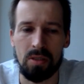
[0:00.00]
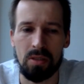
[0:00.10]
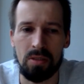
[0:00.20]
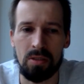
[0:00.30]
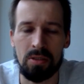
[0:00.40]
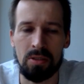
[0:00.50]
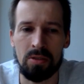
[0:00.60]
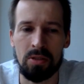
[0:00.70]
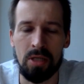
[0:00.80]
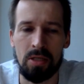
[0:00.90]
it
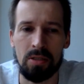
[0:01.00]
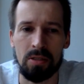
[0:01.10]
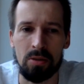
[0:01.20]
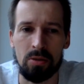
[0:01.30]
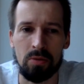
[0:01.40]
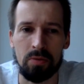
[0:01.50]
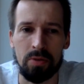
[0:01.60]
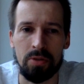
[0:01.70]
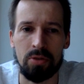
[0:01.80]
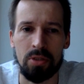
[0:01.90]
take a lot of
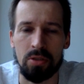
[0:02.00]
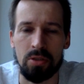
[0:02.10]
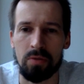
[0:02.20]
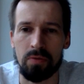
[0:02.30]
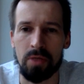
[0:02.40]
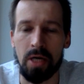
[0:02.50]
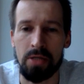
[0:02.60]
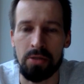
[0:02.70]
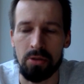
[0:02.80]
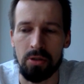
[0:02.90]
resources of the
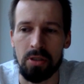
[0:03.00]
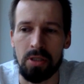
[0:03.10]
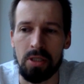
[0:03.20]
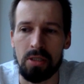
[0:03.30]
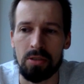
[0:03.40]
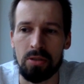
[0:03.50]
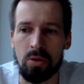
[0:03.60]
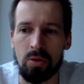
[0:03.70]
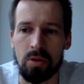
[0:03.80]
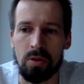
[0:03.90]
IDO.
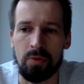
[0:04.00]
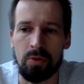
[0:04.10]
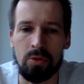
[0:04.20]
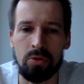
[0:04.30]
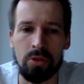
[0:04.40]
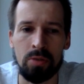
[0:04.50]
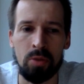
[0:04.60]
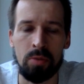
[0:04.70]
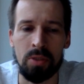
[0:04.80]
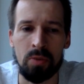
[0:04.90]
So for the current
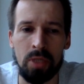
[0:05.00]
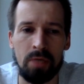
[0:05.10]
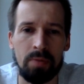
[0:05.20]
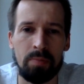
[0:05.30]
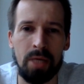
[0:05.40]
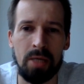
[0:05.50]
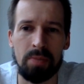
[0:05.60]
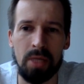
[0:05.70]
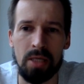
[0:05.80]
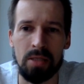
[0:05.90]
moment, we have the
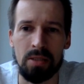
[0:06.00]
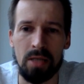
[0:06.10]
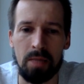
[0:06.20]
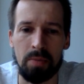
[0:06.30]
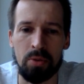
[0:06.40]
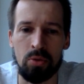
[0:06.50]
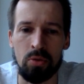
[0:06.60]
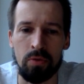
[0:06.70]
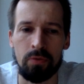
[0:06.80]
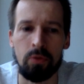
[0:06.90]
pipeline up
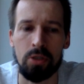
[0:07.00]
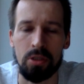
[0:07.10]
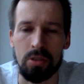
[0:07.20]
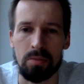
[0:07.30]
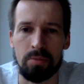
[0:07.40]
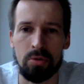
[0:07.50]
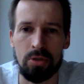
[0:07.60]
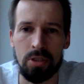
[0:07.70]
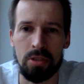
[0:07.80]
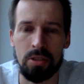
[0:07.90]
to 40
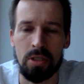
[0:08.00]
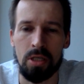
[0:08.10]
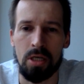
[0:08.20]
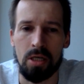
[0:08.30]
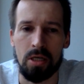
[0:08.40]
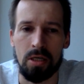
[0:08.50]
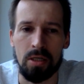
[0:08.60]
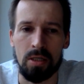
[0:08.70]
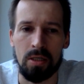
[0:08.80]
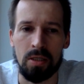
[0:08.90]
projects
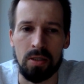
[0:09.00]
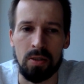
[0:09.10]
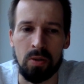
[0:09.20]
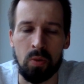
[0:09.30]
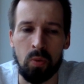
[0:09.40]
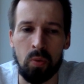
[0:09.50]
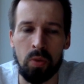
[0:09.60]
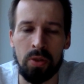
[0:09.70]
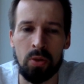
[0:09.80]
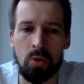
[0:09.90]

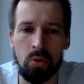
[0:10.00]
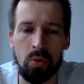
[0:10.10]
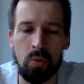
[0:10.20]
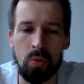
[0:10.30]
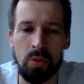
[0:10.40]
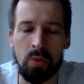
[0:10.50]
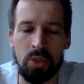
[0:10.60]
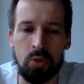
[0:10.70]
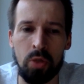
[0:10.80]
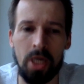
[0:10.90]
with
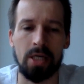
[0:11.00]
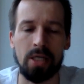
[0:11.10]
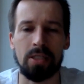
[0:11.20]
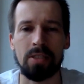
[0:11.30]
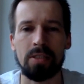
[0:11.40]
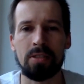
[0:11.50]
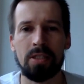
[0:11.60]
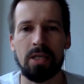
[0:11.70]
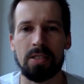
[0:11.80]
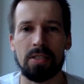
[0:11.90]
which we are
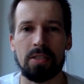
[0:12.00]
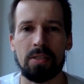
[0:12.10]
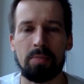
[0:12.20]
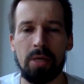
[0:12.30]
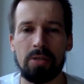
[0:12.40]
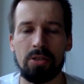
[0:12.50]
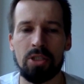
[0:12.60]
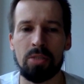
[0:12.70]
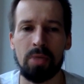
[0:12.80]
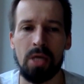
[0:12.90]
discuss the
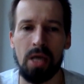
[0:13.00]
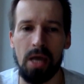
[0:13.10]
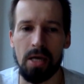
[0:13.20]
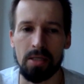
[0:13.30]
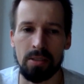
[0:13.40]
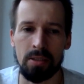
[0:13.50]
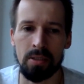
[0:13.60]
partnership, and